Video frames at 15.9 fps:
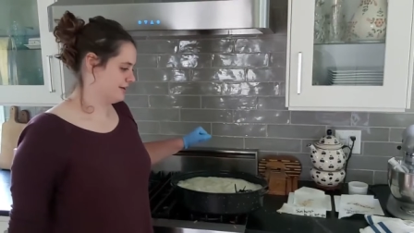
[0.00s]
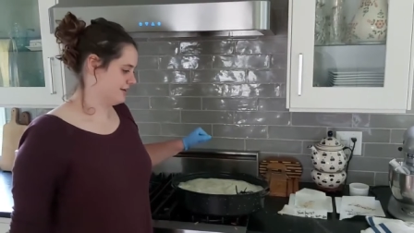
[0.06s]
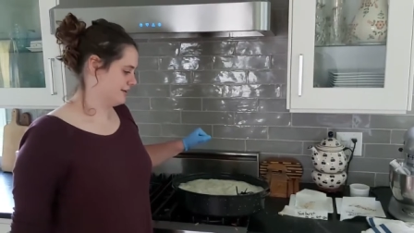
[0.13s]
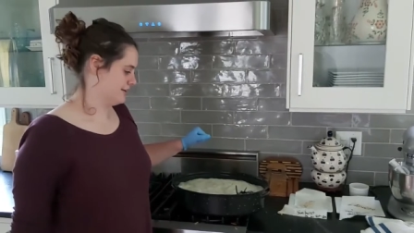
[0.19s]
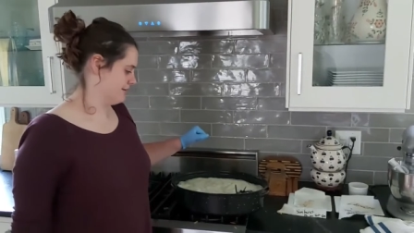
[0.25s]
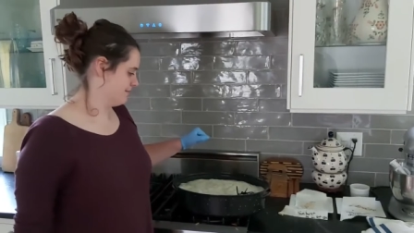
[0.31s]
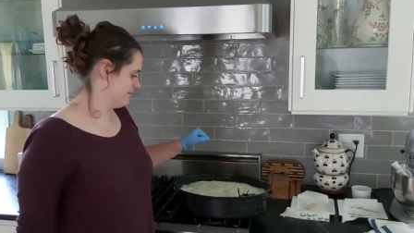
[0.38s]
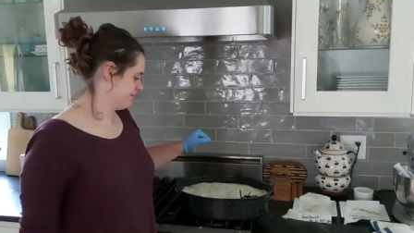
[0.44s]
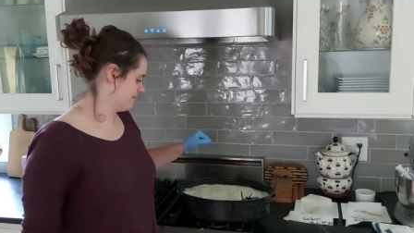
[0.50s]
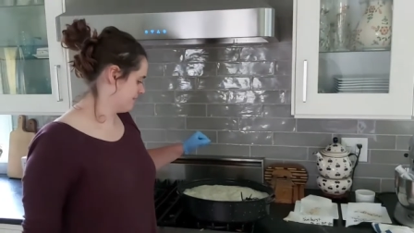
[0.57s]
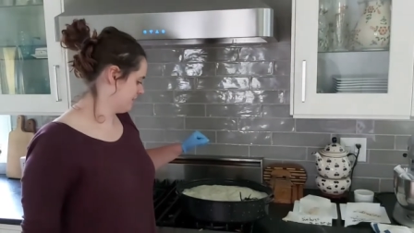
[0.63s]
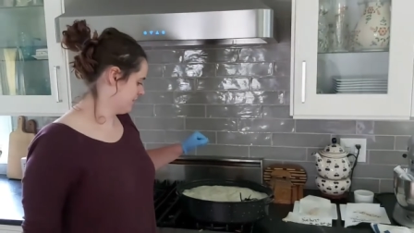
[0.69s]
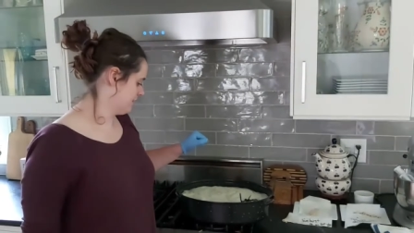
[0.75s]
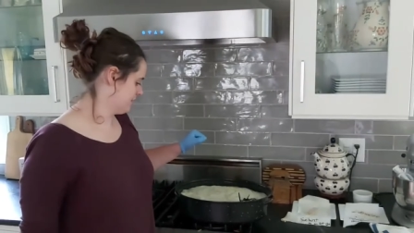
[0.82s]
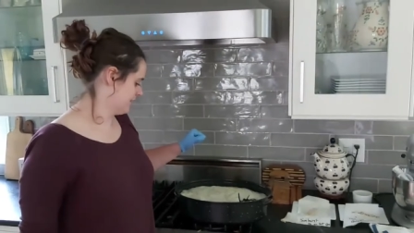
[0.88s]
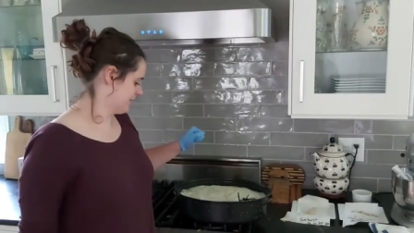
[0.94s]

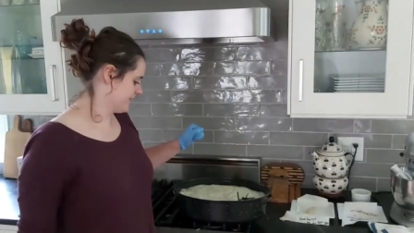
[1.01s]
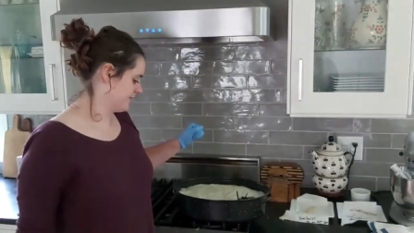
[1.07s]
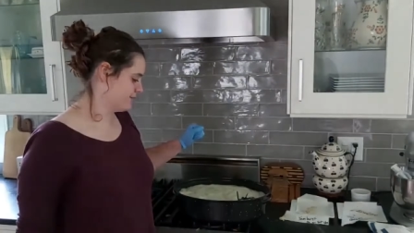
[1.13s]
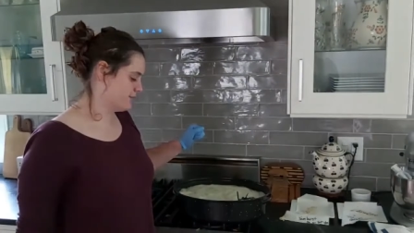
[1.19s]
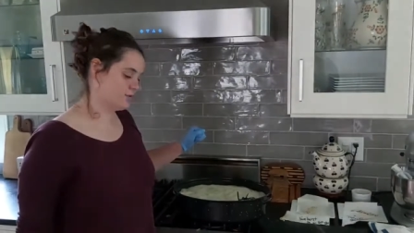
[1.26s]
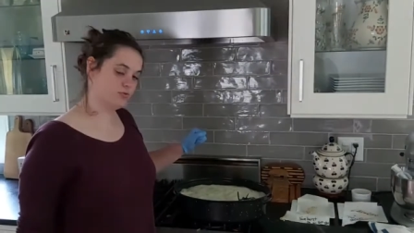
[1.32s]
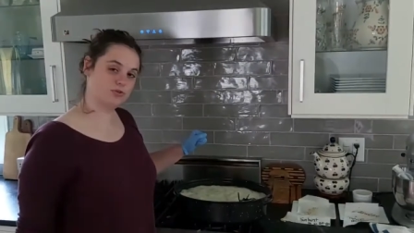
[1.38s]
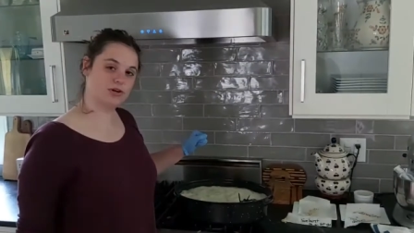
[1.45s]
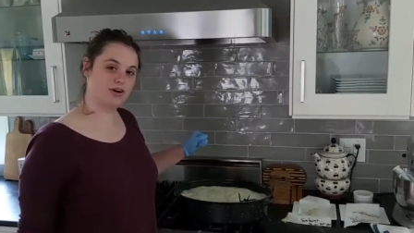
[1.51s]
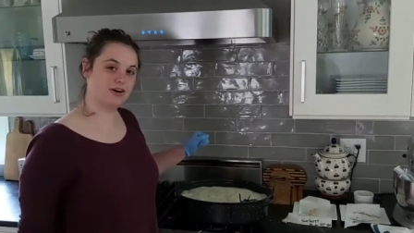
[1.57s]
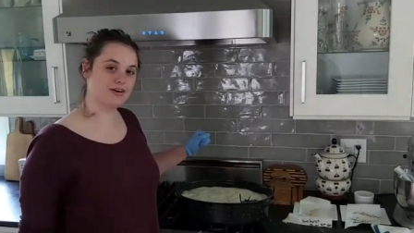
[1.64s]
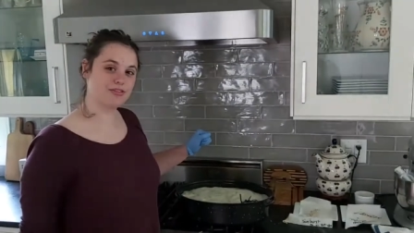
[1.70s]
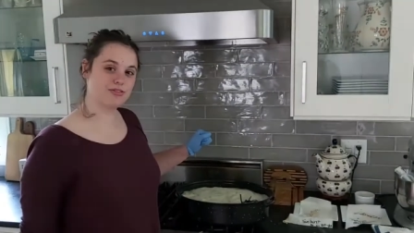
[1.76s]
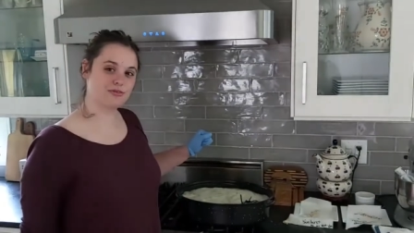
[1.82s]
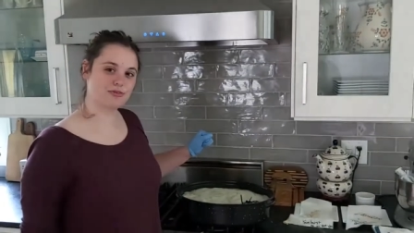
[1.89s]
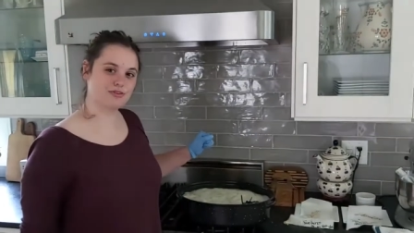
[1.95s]
I think I won't
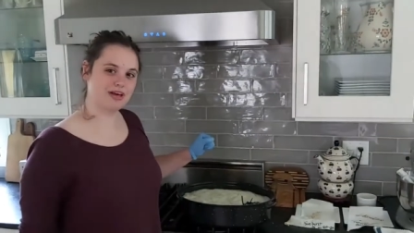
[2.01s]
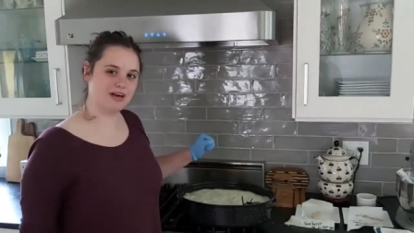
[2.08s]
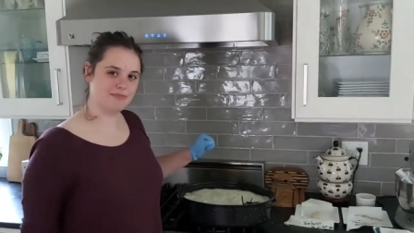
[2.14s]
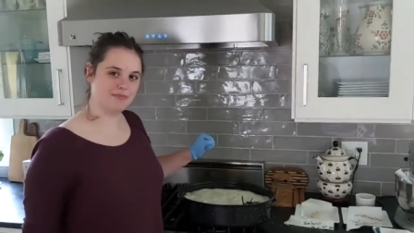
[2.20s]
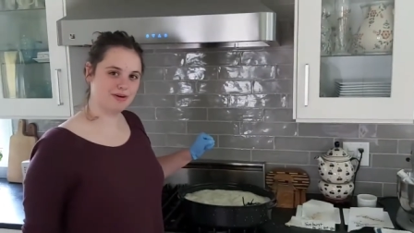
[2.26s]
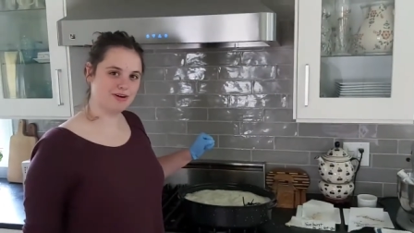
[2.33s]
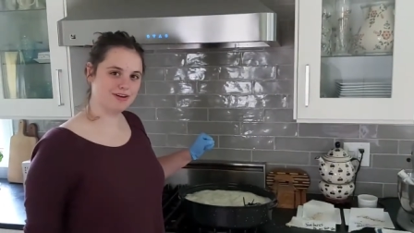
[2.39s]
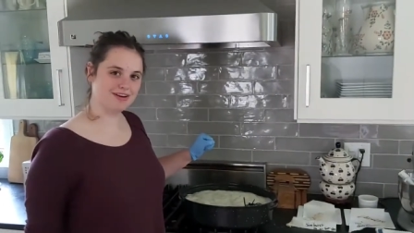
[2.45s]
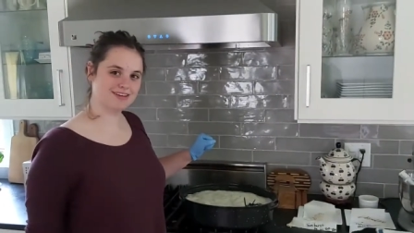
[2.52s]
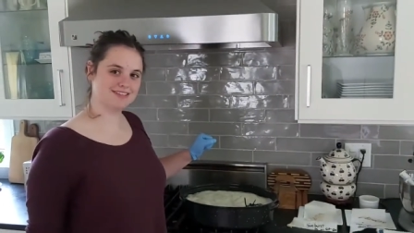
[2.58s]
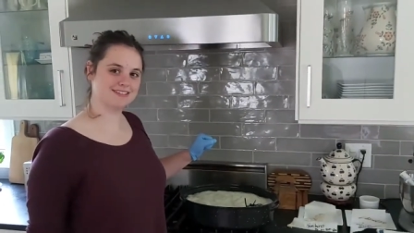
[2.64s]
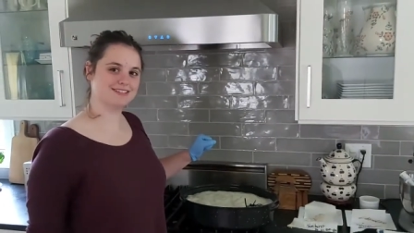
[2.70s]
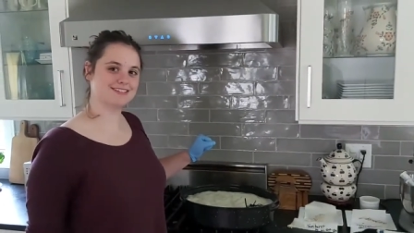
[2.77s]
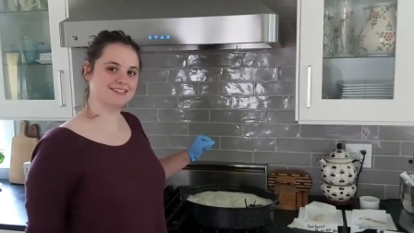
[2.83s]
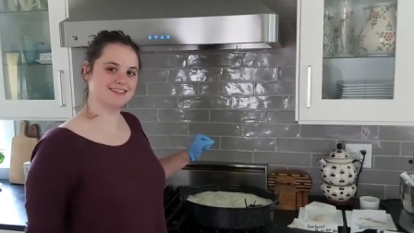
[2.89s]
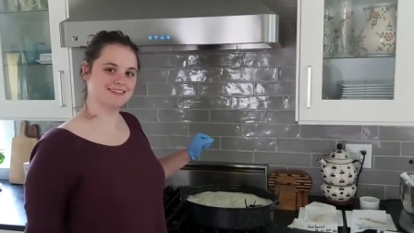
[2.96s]
talk through that part
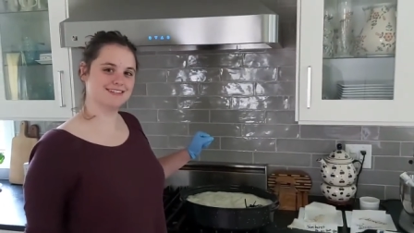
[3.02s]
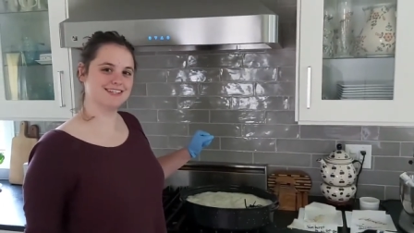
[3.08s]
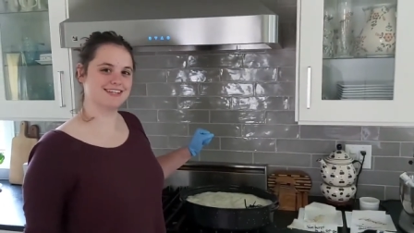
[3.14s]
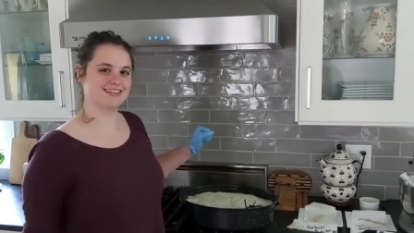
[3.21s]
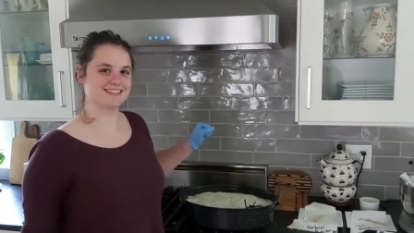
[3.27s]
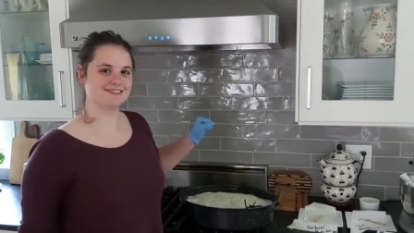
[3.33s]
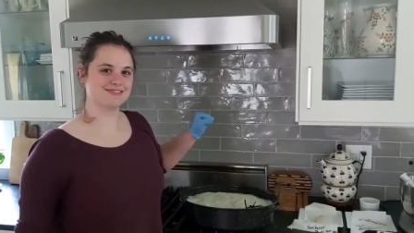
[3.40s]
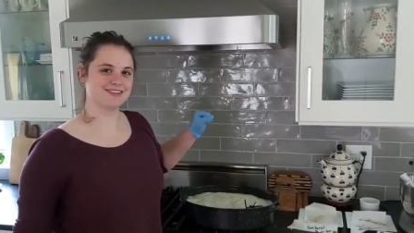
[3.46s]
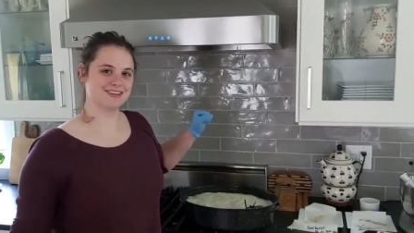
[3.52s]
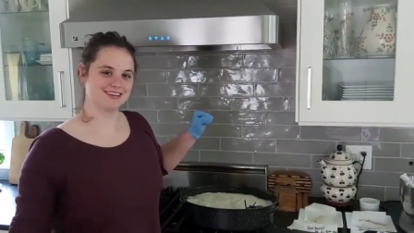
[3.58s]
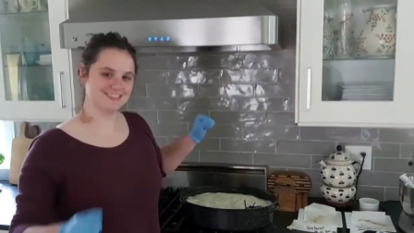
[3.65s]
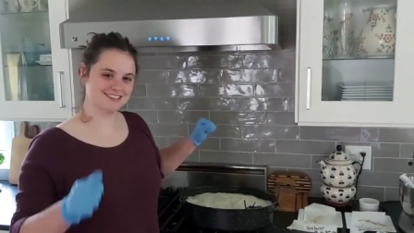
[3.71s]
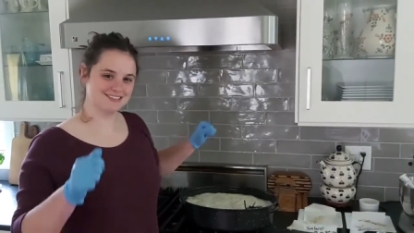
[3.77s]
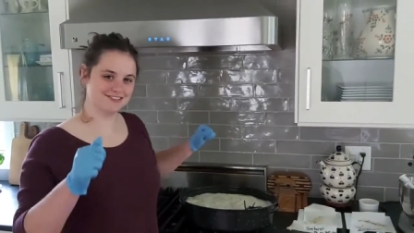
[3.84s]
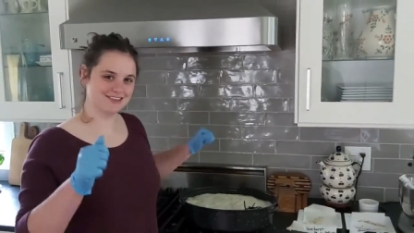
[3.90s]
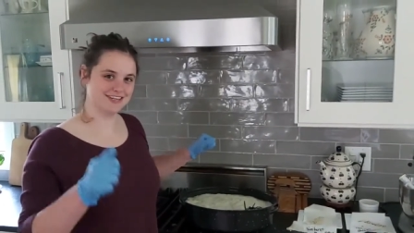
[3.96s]
because it's going to take some
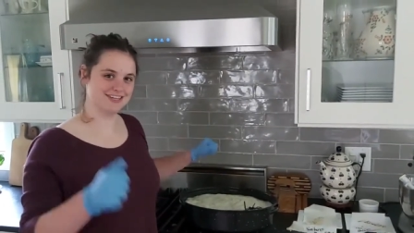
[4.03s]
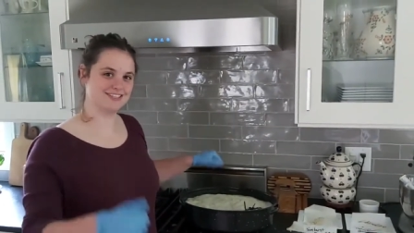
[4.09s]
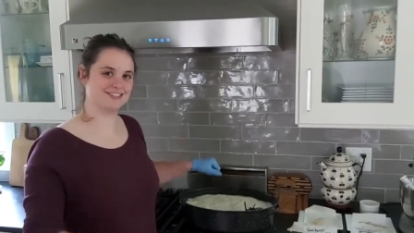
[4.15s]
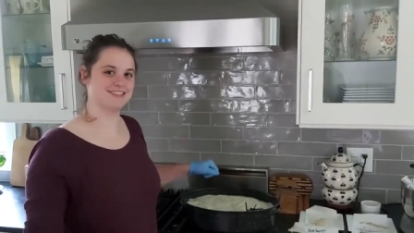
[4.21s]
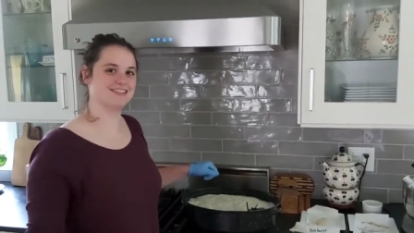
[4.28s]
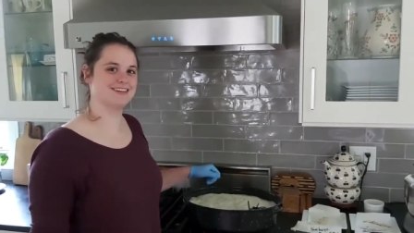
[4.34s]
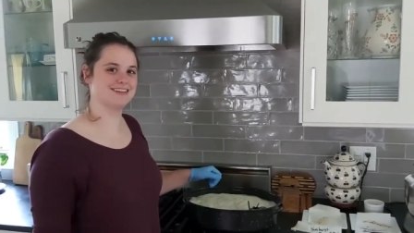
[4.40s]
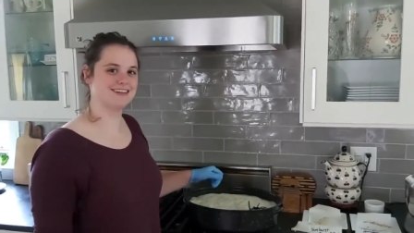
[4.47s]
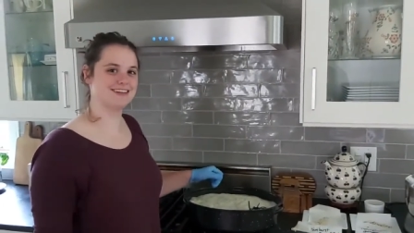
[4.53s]
concentration.